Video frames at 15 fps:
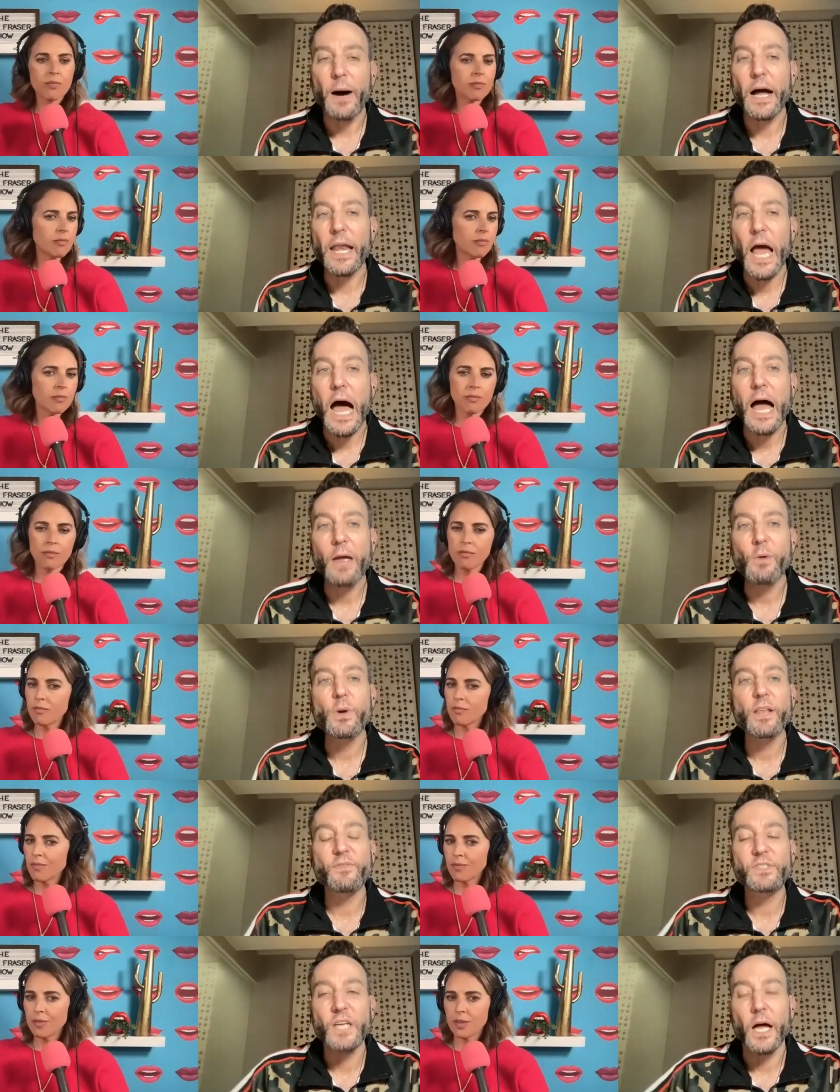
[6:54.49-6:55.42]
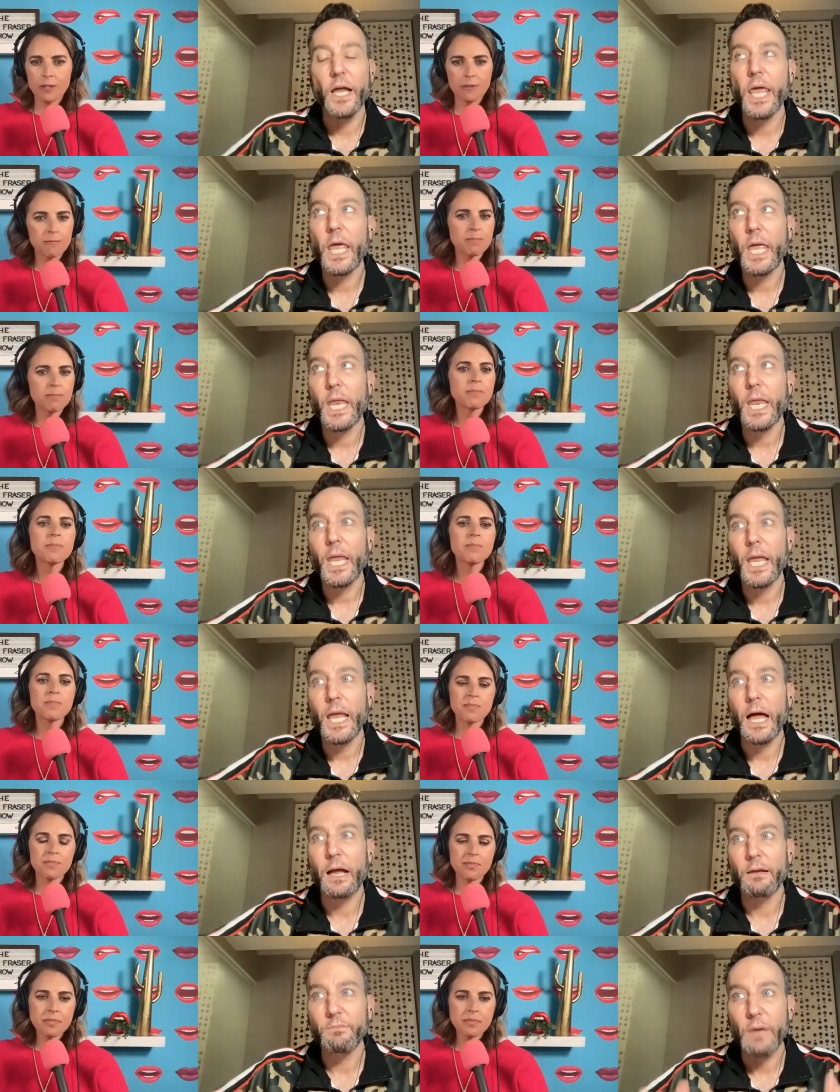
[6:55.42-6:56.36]
Speaker 1: But I would have done it.
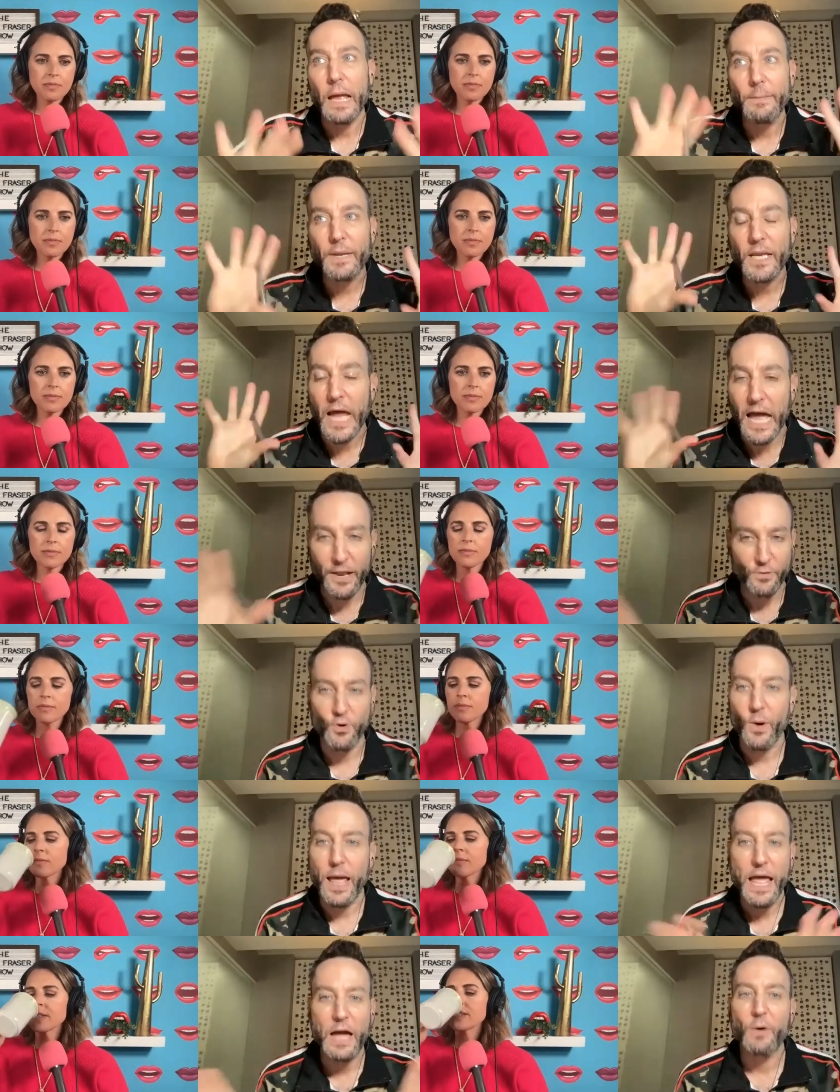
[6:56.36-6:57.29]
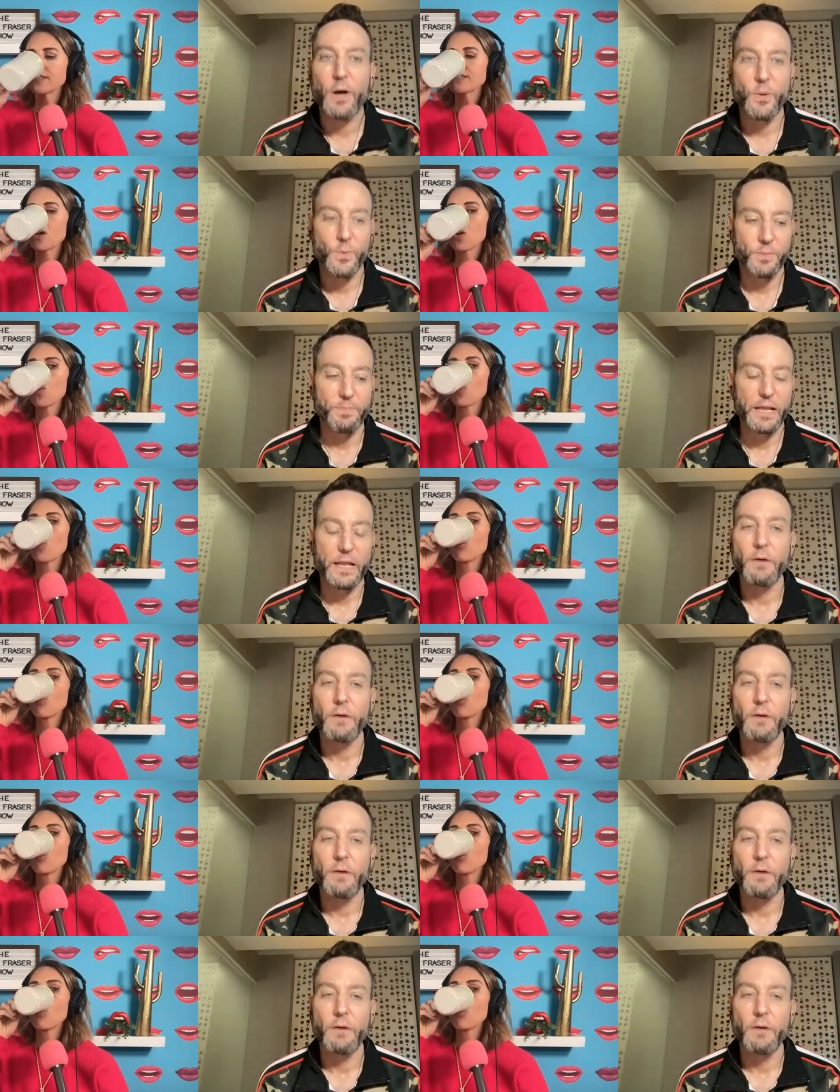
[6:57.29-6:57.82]
I, mean, I don't know how I would,